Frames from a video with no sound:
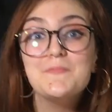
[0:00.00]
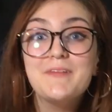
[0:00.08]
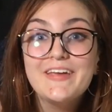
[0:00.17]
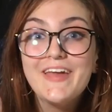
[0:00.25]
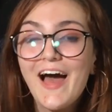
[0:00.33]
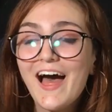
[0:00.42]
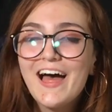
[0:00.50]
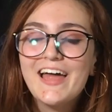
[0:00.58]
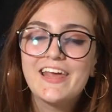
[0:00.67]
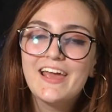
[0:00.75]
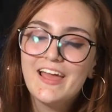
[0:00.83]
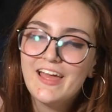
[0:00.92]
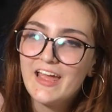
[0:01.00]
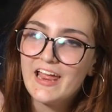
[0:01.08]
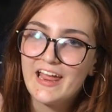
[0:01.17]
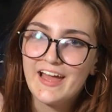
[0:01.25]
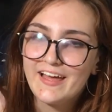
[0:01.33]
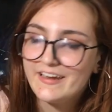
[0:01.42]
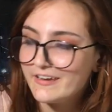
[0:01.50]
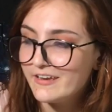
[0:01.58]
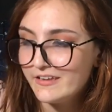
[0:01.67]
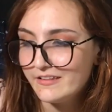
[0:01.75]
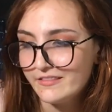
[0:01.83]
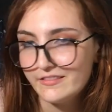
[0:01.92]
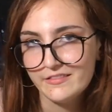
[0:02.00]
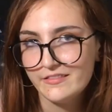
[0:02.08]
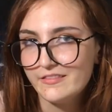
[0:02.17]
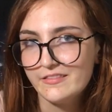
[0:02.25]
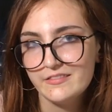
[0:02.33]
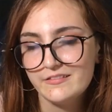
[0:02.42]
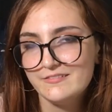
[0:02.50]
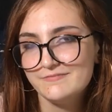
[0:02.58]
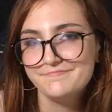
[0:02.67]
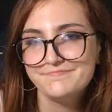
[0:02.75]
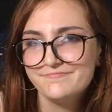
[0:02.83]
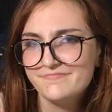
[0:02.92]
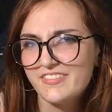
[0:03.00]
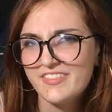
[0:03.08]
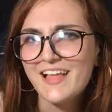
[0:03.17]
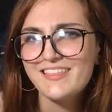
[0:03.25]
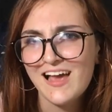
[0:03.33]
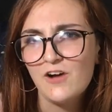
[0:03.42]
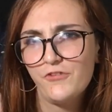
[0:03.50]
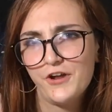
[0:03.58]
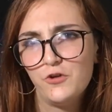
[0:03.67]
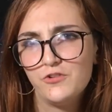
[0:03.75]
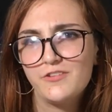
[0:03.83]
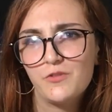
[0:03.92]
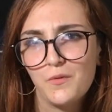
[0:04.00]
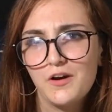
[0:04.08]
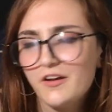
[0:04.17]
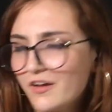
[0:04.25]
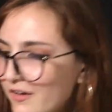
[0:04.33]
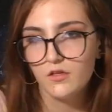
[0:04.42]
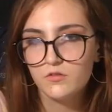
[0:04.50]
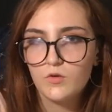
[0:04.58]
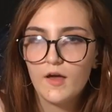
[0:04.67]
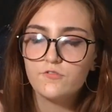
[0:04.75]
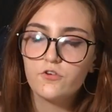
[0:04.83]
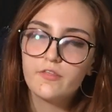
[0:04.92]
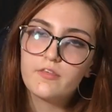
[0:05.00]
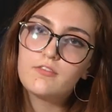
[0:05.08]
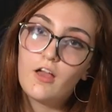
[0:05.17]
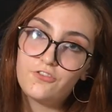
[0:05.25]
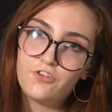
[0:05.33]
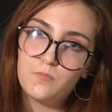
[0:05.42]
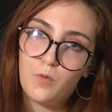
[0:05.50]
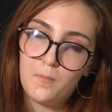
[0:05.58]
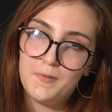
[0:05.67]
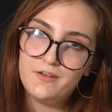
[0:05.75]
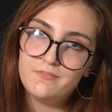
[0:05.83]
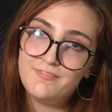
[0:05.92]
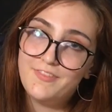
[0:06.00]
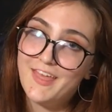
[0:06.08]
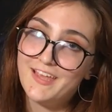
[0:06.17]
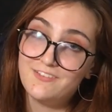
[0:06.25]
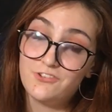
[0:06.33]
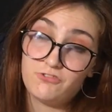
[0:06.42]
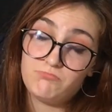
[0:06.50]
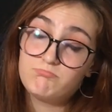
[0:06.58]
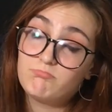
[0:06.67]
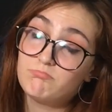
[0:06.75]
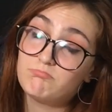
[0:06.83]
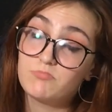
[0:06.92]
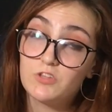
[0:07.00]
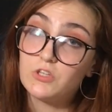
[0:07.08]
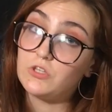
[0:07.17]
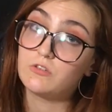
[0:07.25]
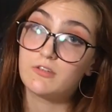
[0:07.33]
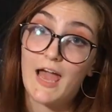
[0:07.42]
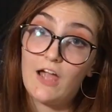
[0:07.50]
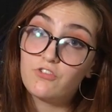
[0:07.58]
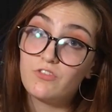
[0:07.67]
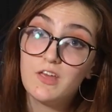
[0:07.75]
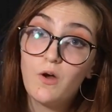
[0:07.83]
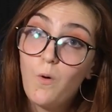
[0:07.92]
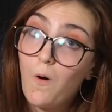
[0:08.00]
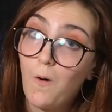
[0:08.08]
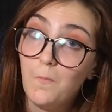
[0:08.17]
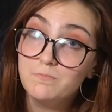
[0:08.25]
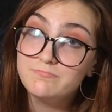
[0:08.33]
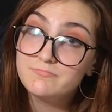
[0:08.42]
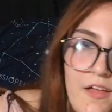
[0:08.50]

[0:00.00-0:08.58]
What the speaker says: Oh my god. And that's how reunions work. So after this touching moment, they just casually go home.